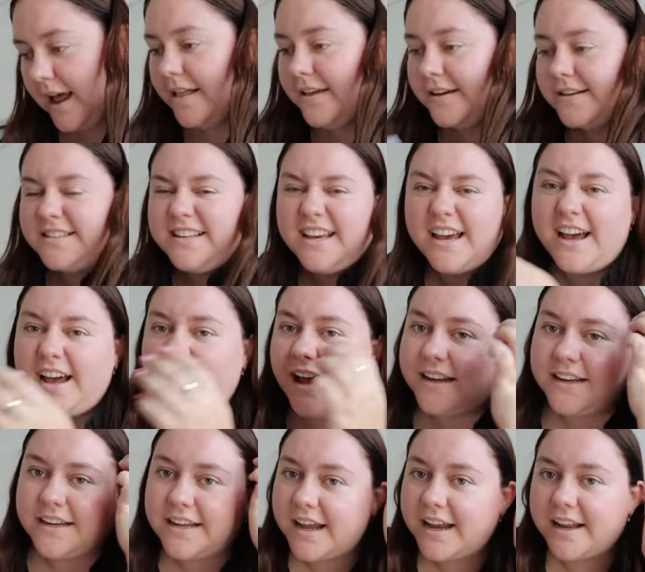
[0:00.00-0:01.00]
Alex, yeah, I
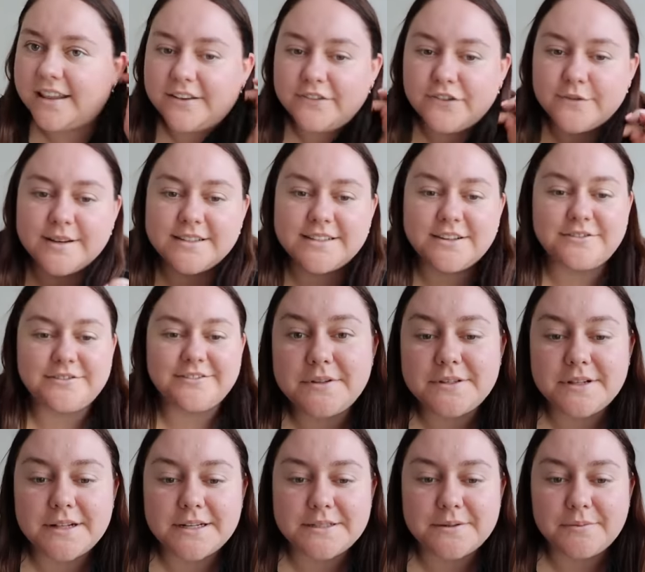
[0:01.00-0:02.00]
didn't get anything for myself,
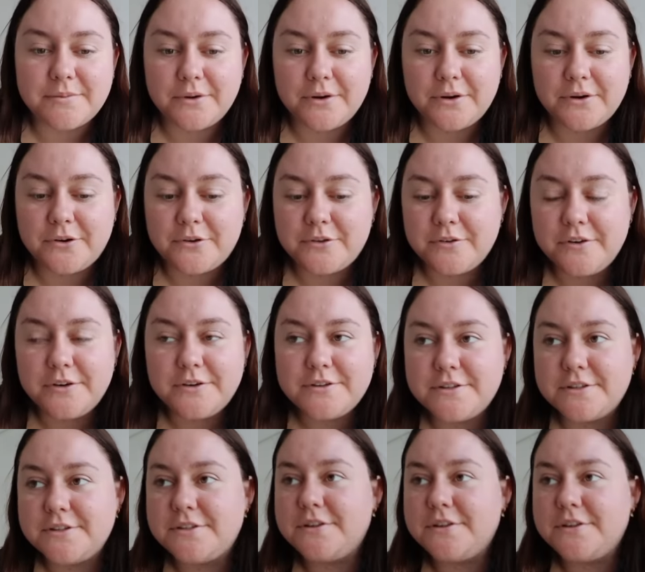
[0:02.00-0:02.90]
so that's a boring haul for you, so